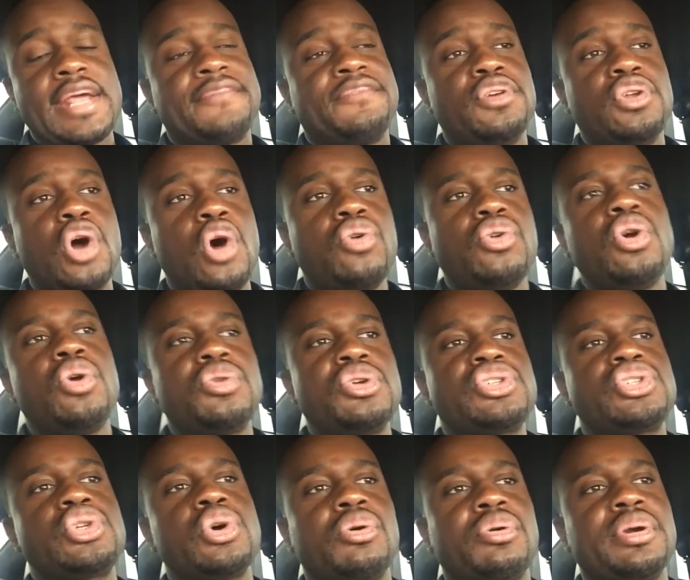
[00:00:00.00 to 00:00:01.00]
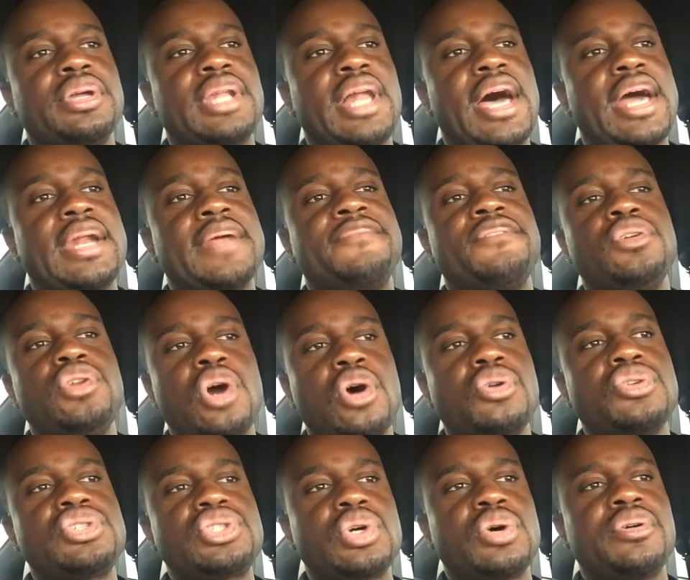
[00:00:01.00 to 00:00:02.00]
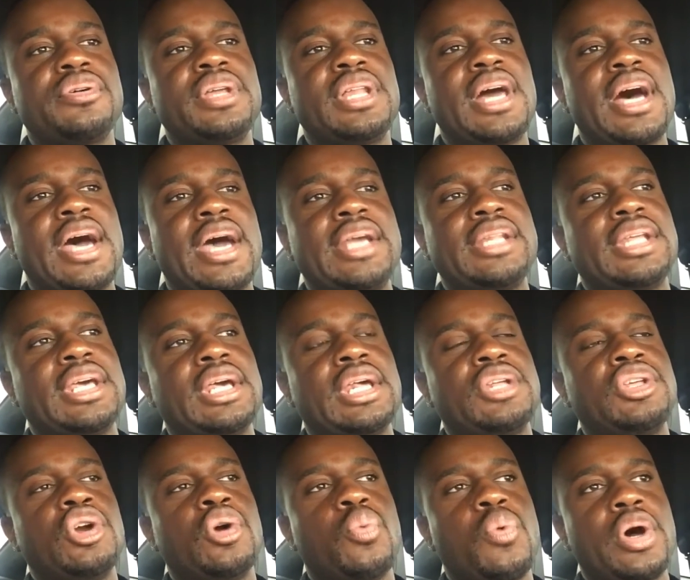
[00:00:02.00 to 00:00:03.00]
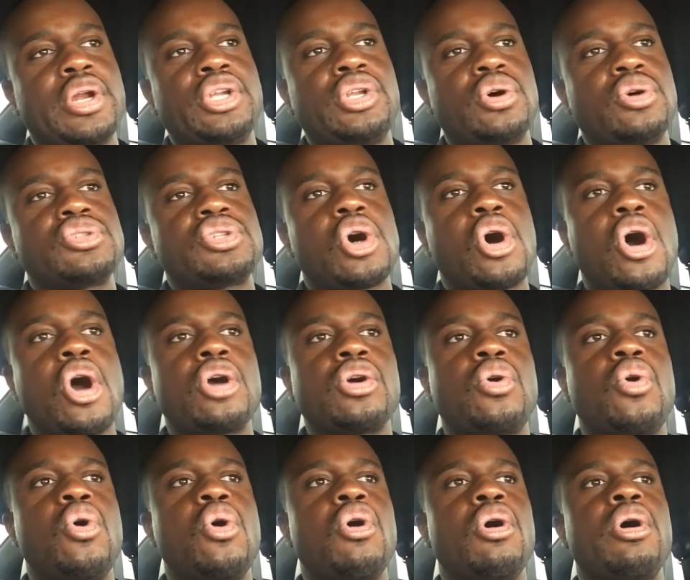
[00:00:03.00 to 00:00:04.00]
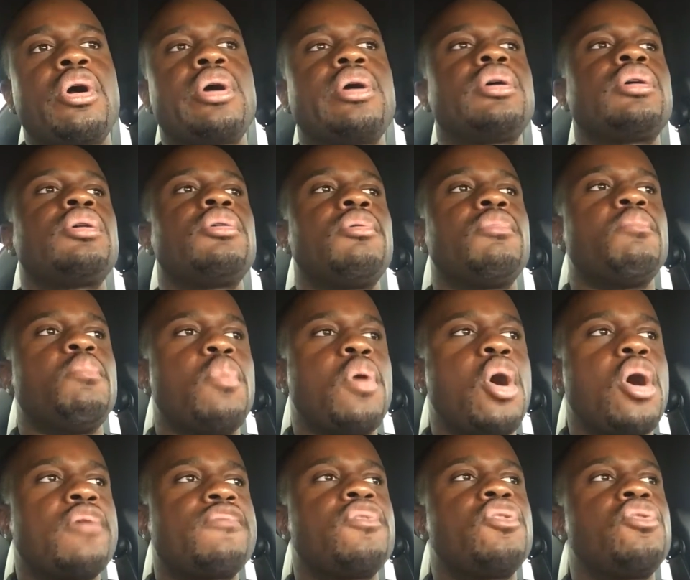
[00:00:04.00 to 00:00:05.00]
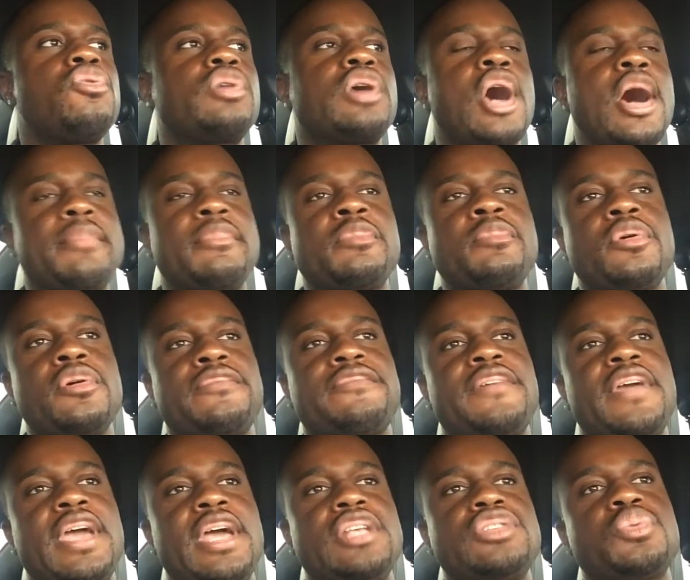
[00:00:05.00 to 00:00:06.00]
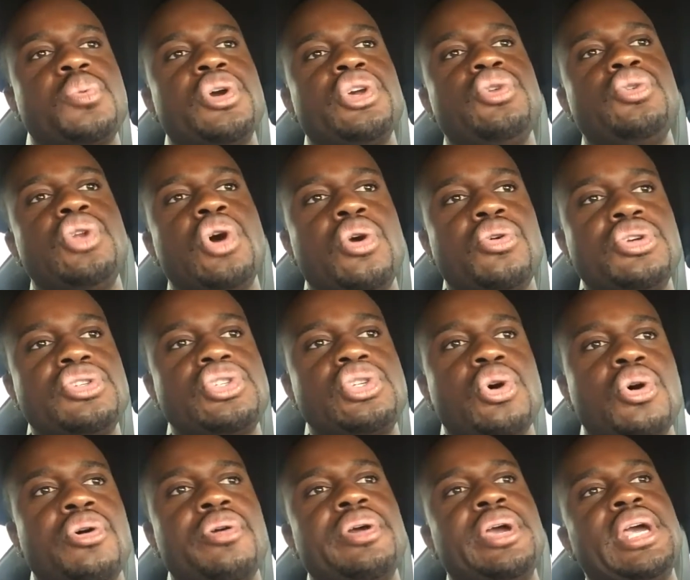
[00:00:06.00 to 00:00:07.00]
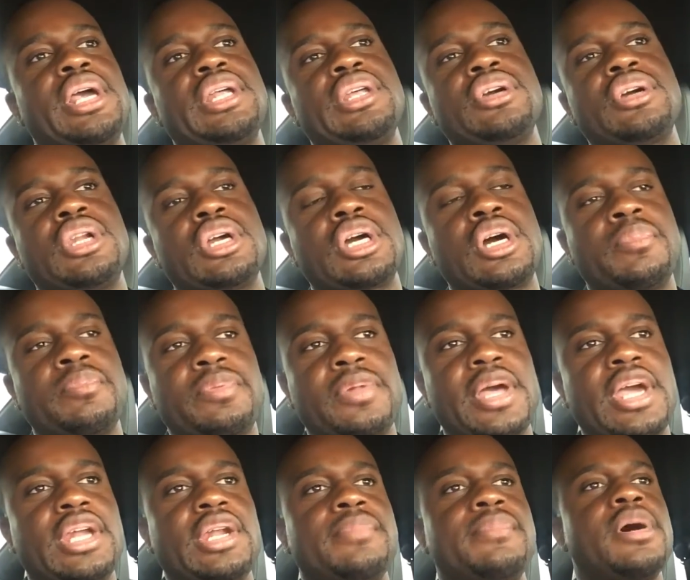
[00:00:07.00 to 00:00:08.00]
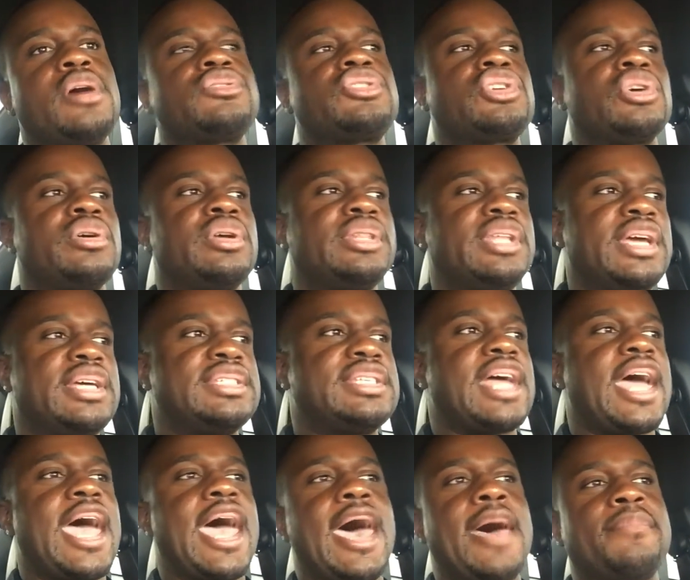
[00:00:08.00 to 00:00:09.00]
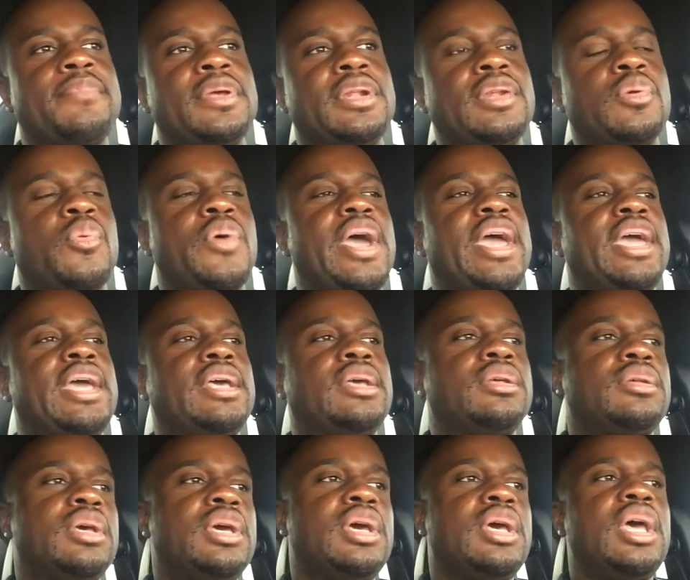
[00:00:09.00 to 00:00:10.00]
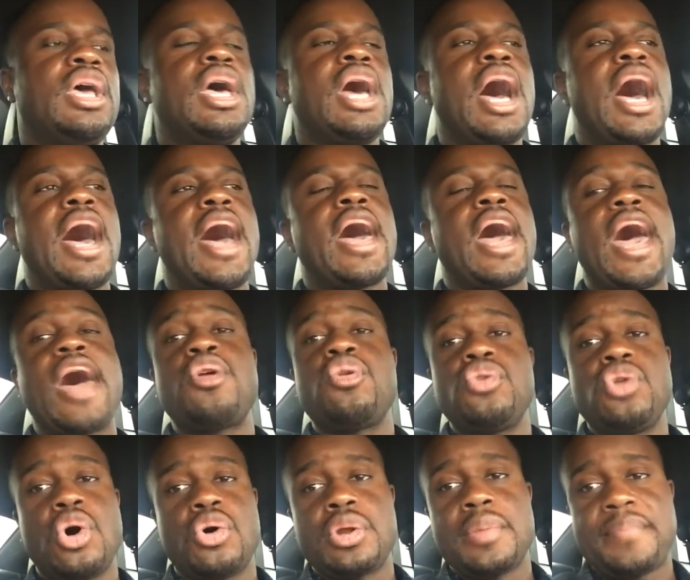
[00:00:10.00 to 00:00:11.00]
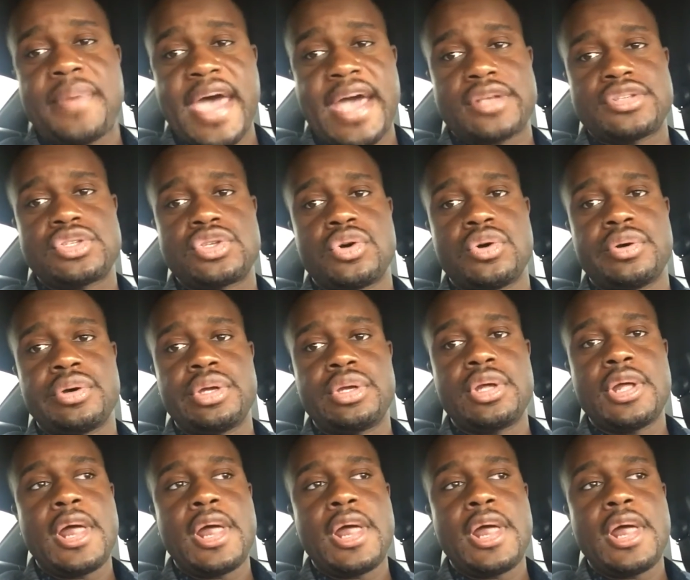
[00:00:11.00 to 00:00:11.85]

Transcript: If you don't know the storyline, if you know the storyline, and you're one of those hardcore Marvel comic book fans where you know the story and you're going to complain about certain things that happen the way... I don't know the backstory.